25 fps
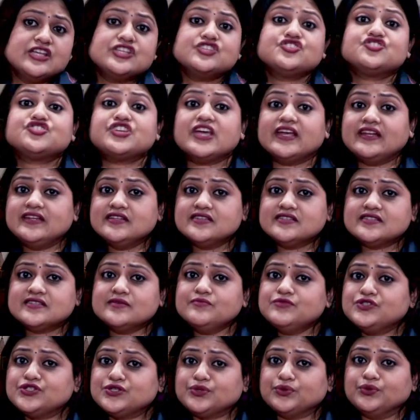
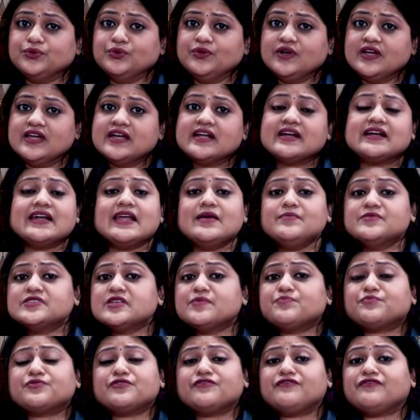Jainism, too, claims
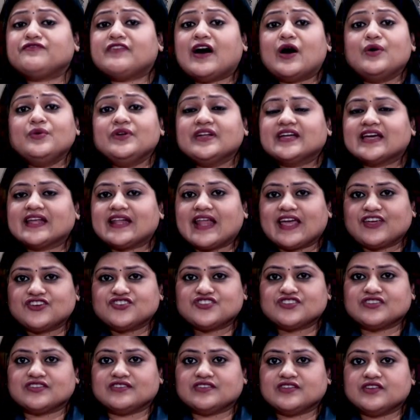a profound
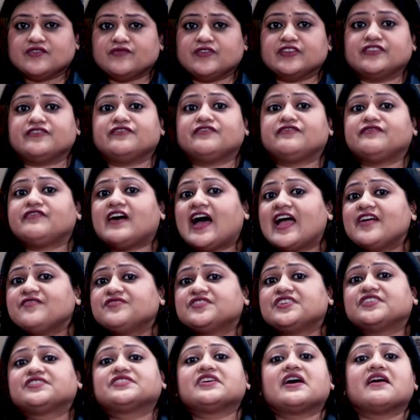connection with five
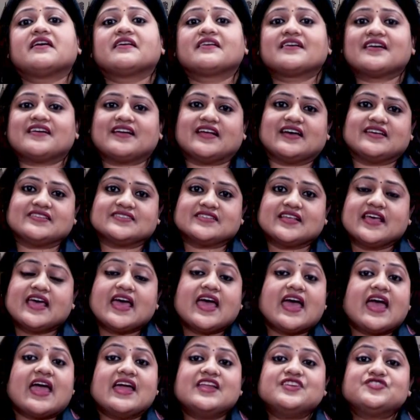Tirthankaras
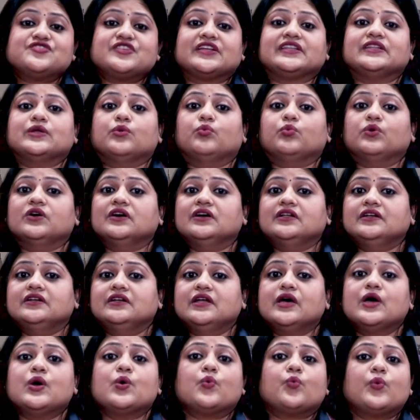entering the world
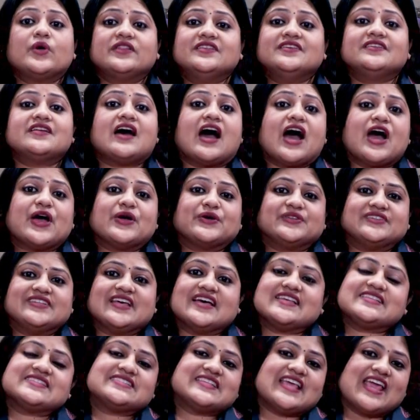within
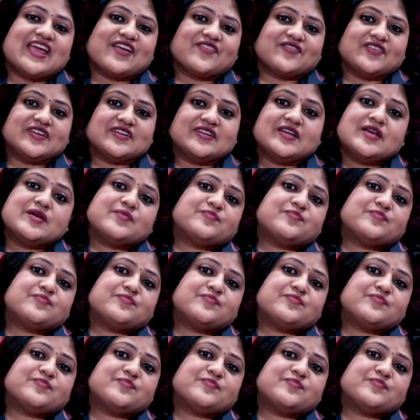Ayodhya's sacred